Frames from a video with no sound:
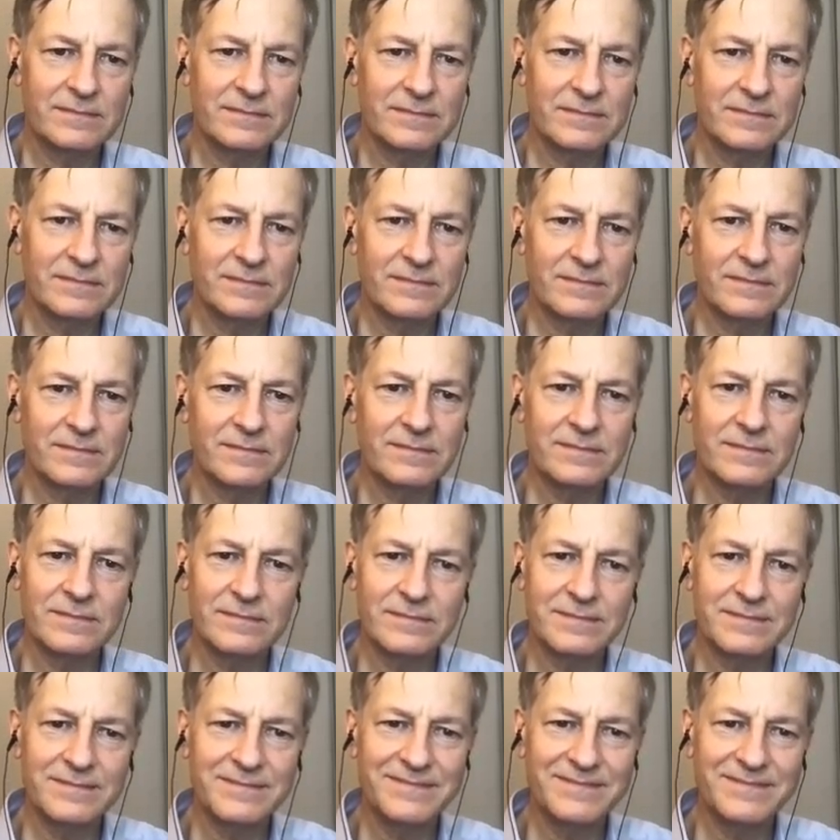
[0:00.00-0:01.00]

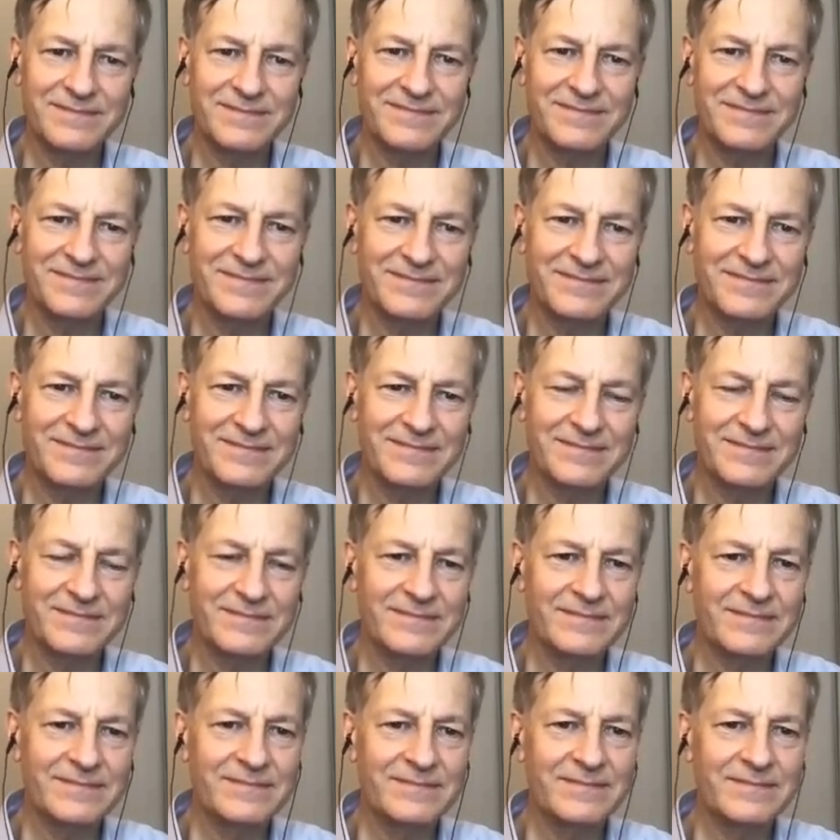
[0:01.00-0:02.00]

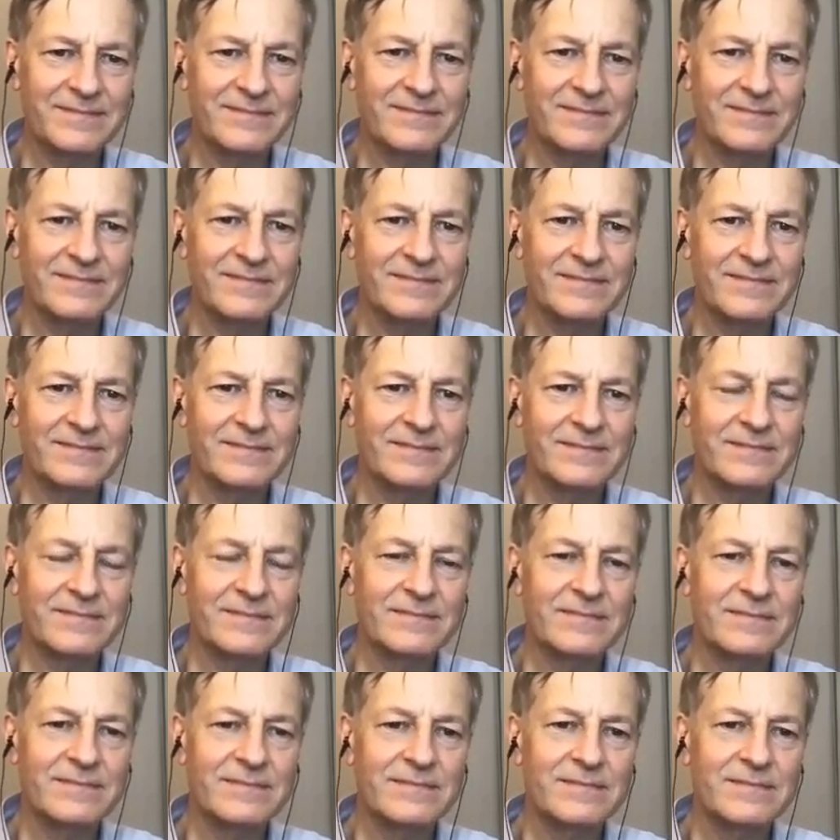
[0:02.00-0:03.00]

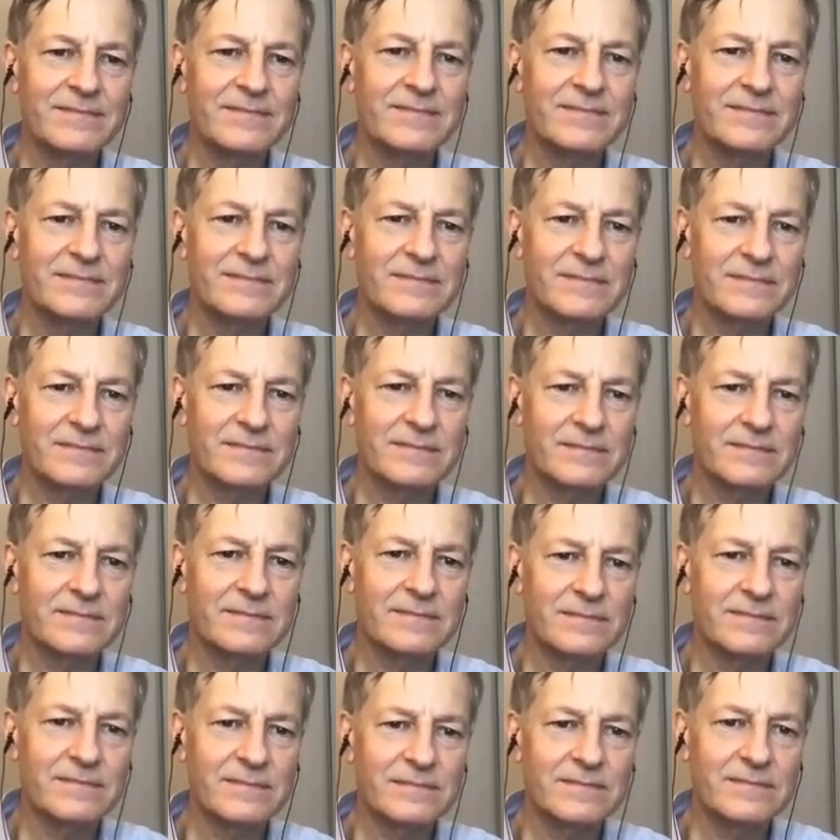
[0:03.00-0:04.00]

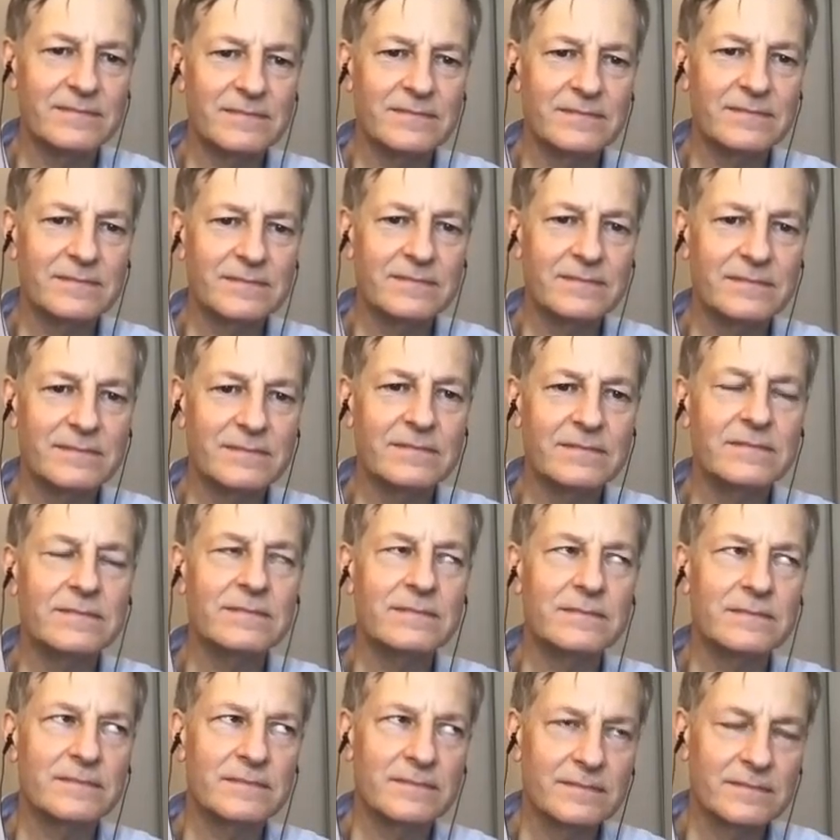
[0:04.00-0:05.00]

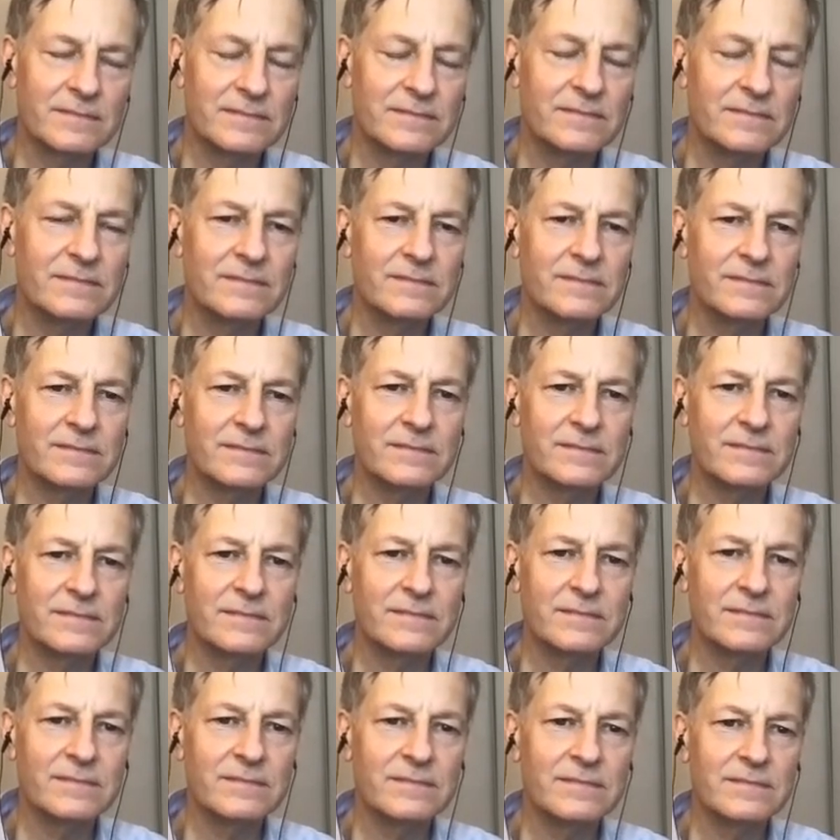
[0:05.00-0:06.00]

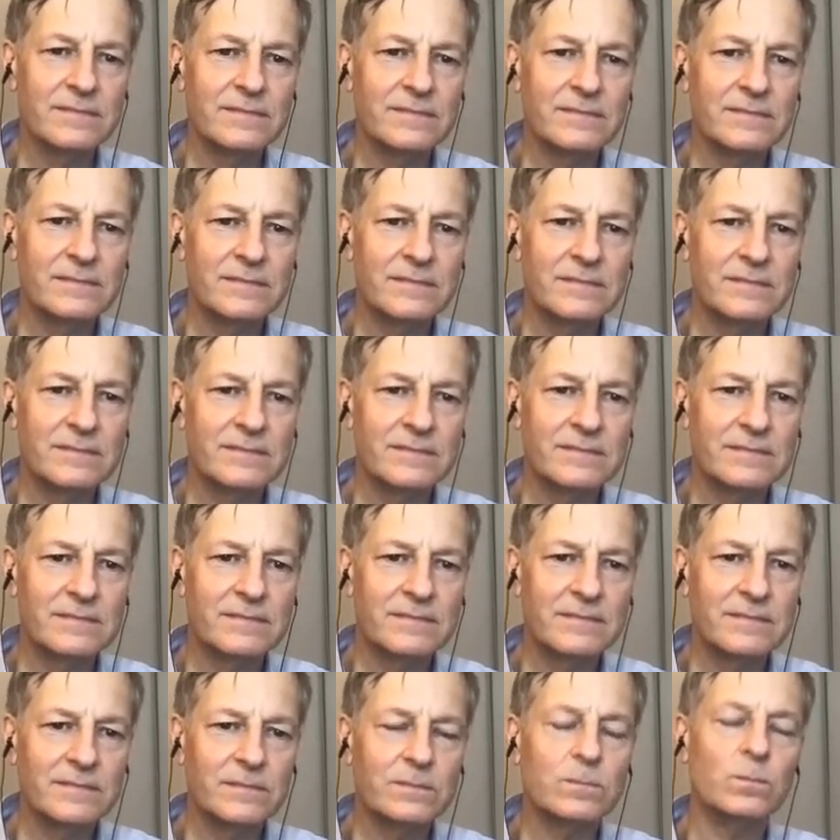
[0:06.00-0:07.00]

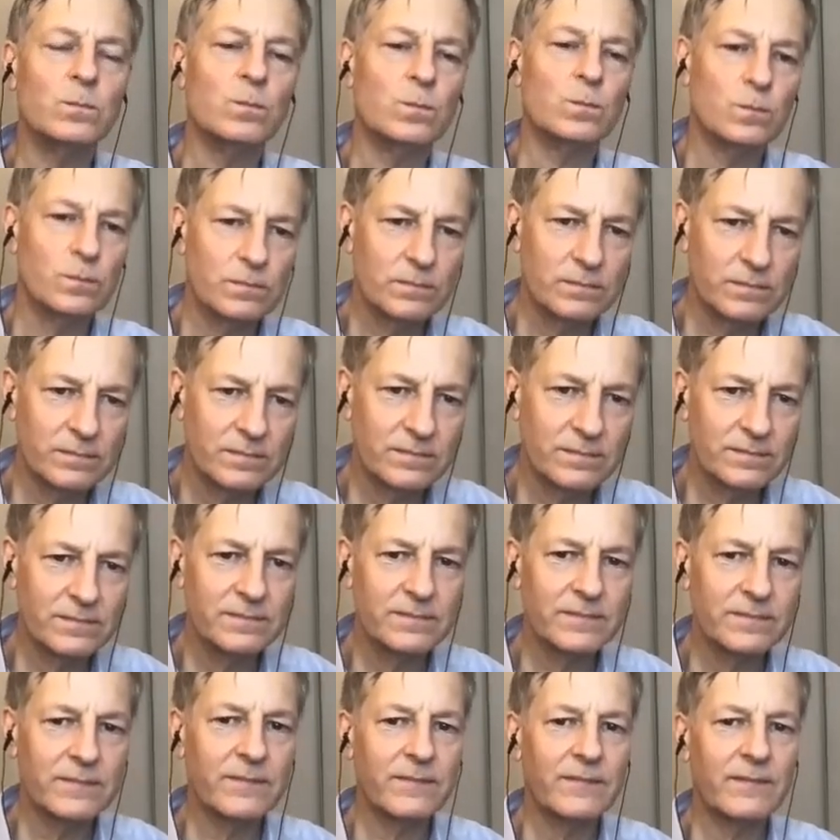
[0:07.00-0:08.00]
[no speech]